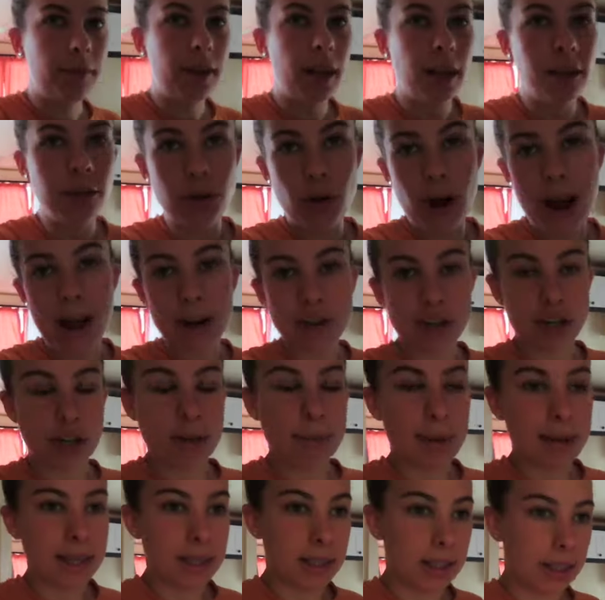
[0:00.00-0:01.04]
It's not actually
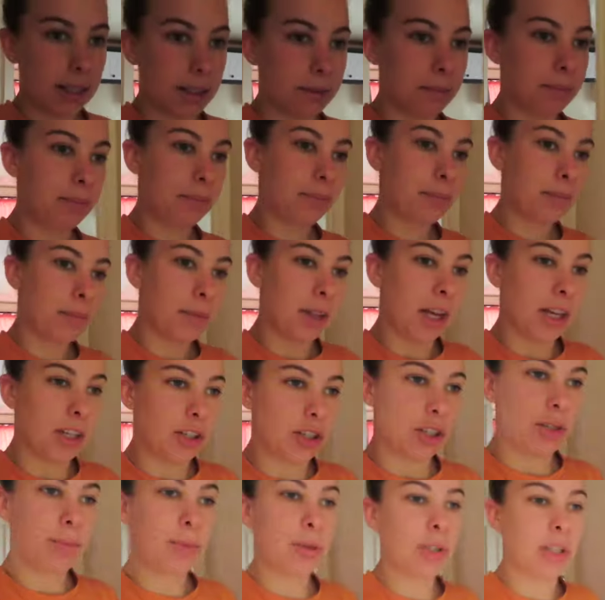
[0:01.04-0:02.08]
messy. It's
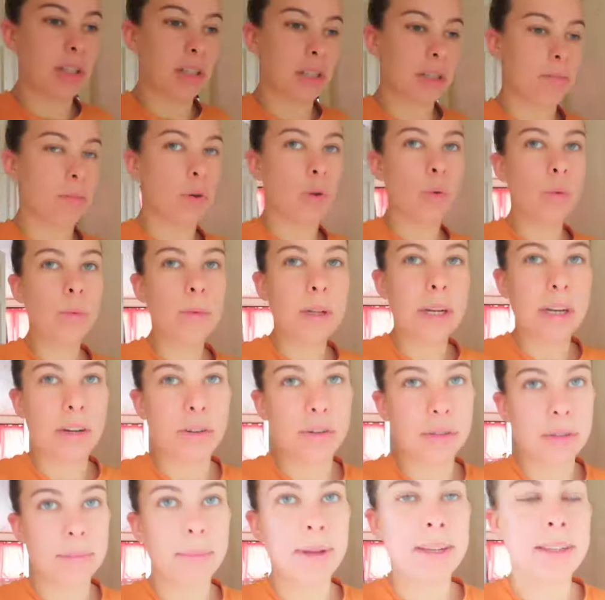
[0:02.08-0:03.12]
just because it's small, it
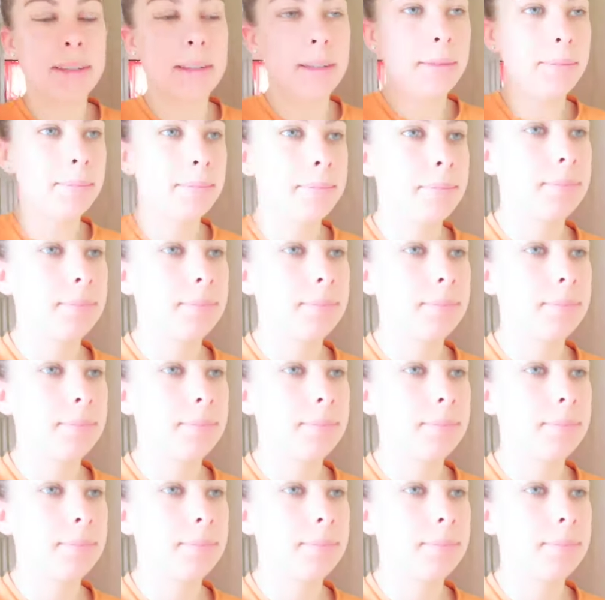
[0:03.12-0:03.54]
looks messy.